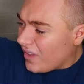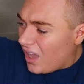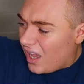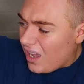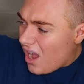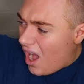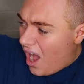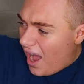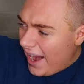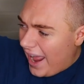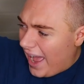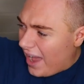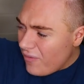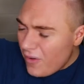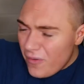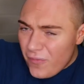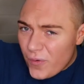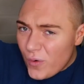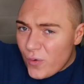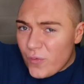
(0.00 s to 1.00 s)
I can't have
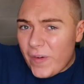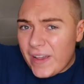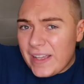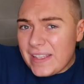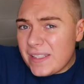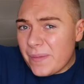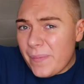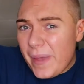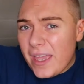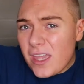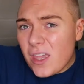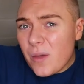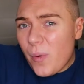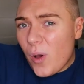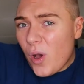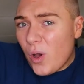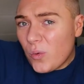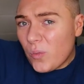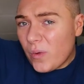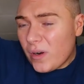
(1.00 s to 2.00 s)
a full face of
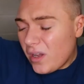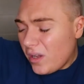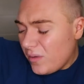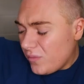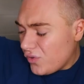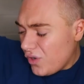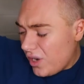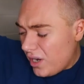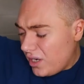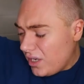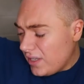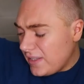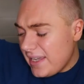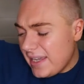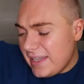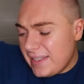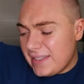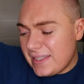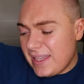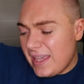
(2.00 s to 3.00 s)
makeup on when I'm trying to
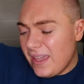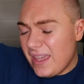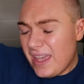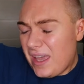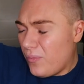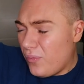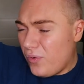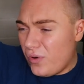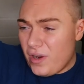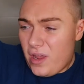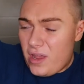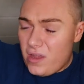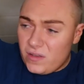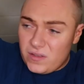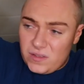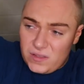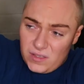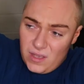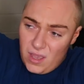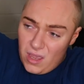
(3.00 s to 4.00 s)
test skincare
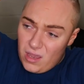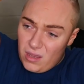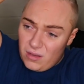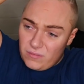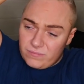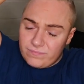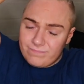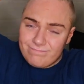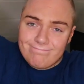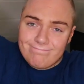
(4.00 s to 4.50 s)
products, so